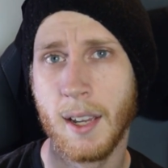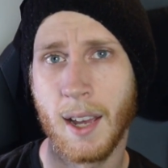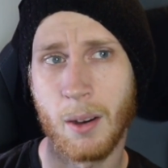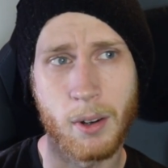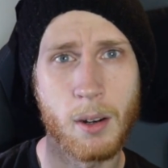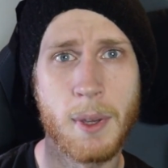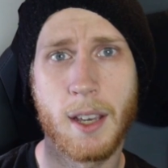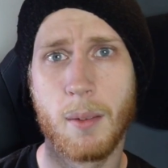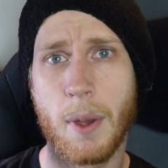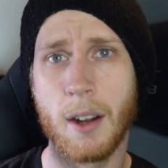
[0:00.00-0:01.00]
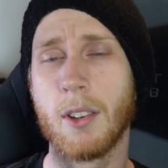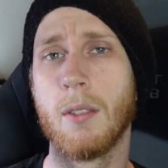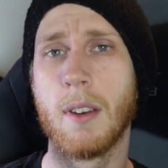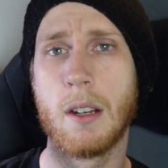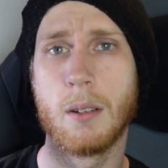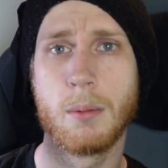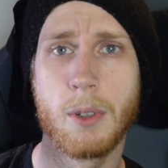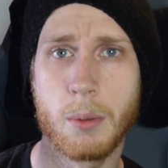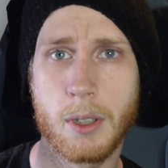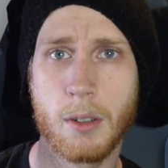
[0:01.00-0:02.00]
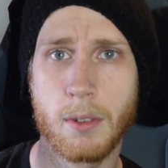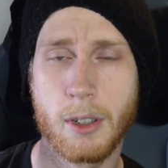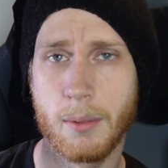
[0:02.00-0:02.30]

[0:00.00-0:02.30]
I wanted to make a comparison video going over